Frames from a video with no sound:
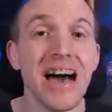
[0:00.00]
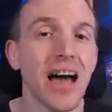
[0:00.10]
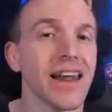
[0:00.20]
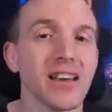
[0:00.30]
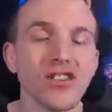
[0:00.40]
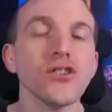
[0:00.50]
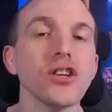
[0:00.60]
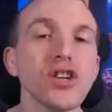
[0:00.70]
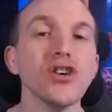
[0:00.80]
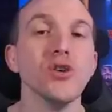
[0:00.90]
an extra
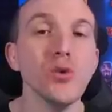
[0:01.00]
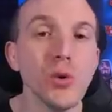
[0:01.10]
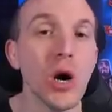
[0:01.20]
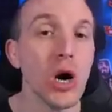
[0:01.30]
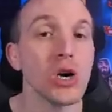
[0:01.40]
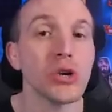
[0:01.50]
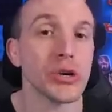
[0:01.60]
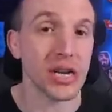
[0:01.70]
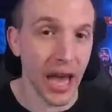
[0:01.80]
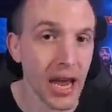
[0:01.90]

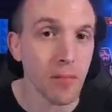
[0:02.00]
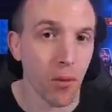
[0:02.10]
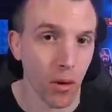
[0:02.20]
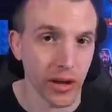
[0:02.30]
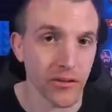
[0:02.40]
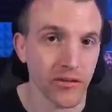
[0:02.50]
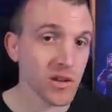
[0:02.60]
200 hit points.